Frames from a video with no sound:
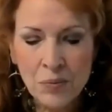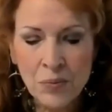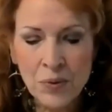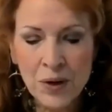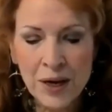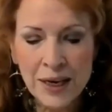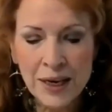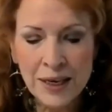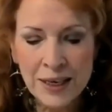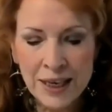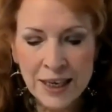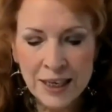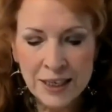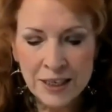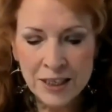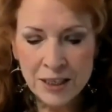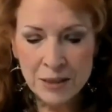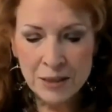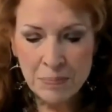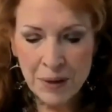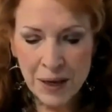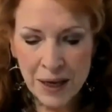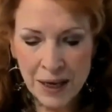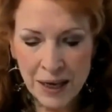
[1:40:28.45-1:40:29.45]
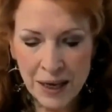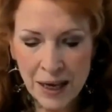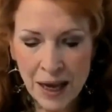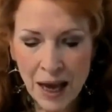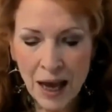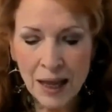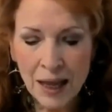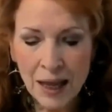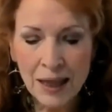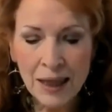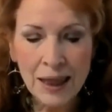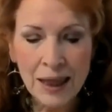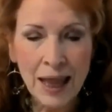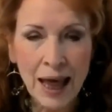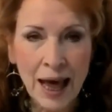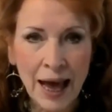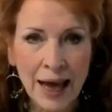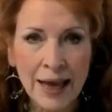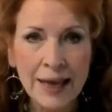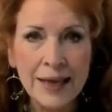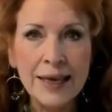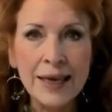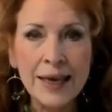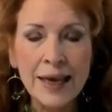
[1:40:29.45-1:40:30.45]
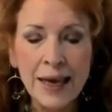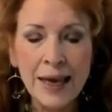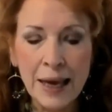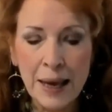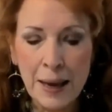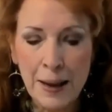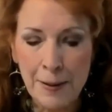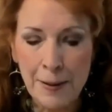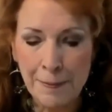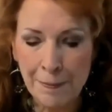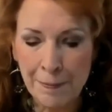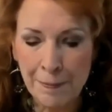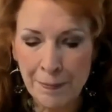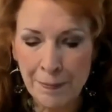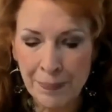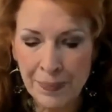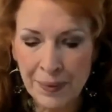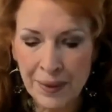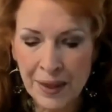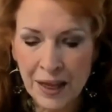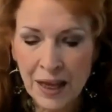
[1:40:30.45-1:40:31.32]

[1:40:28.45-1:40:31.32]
We need to be like him,